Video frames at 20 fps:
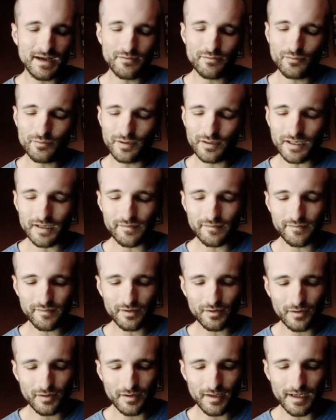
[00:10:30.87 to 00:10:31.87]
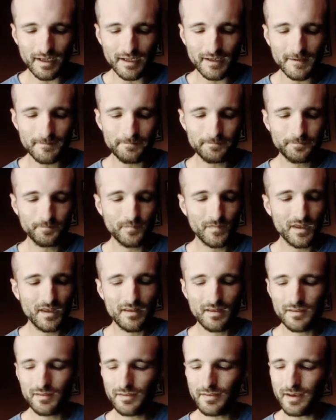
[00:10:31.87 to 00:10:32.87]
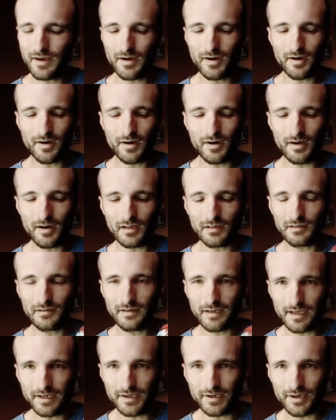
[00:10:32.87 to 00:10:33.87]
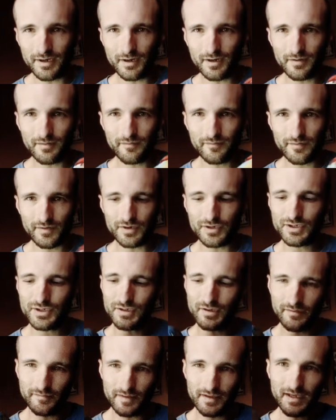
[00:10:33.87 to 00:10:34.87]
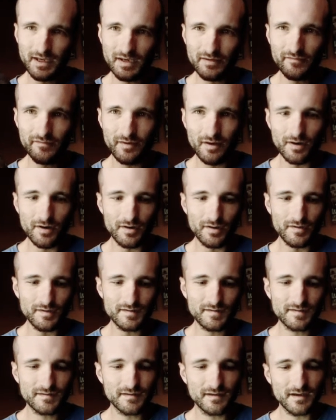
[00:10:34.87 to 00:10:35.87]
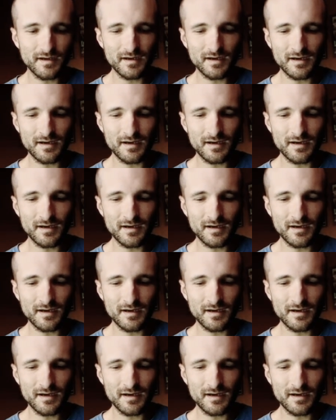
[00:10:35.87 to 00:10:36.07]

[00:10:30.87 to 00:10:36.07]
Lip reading: I really feel like they're a lighter version of the Kinvaras.